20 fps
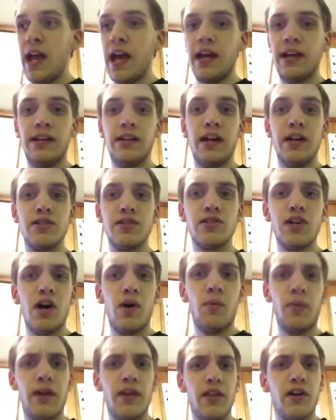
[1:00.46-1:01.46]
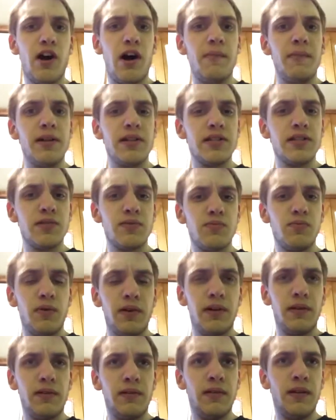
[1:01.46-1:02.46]
And I saw one of the comments. I
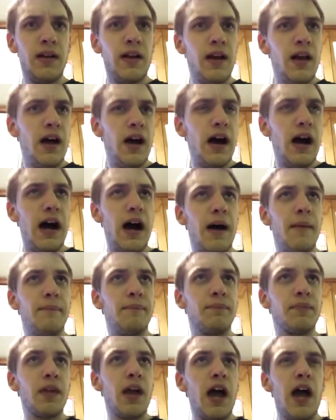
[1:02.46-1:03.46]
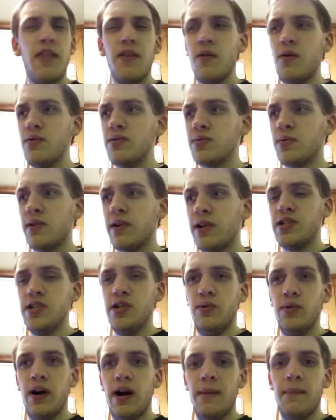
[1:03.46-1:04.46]
think it was
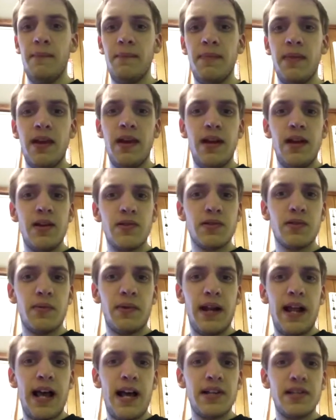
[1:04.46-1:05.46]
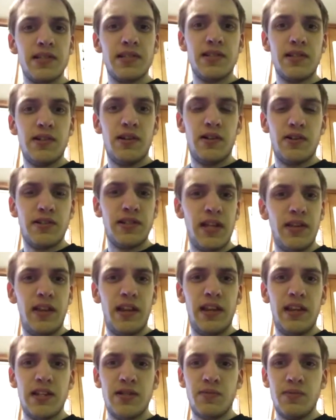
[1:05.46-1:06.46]
two. Someone asked or said
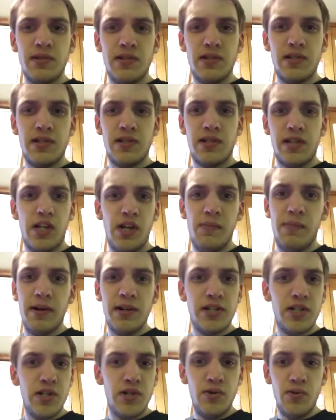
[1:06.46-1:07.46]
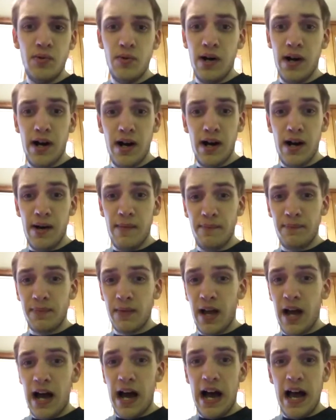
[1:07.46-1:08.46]
that this was Ubuntu.
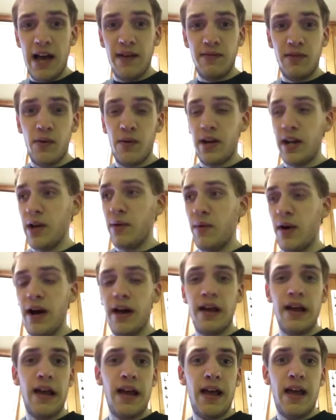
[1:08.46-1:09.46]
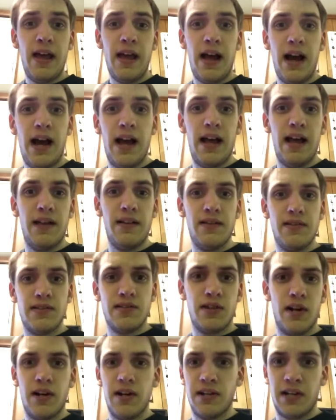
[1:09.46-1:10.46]
I have no idea why.
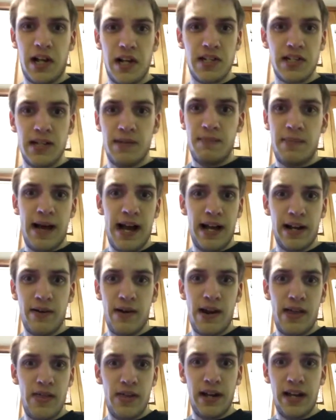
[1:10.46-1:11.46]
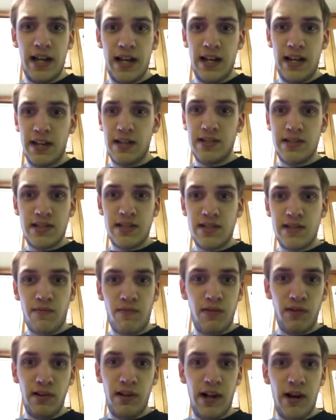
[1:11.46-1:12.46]
It's not like a skin pack or anything. It's
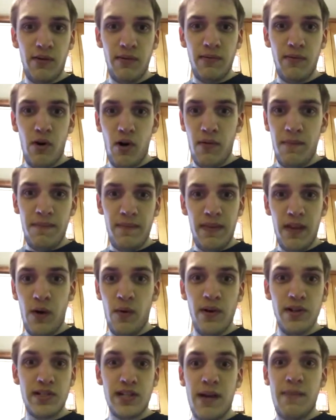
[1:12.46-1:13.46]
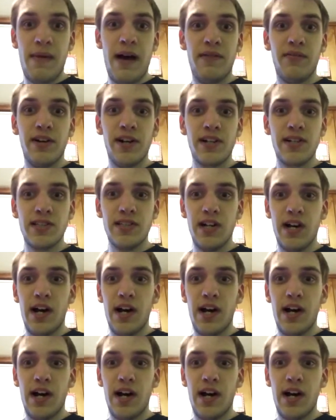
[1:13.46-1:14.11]
full out OS X Mavericks.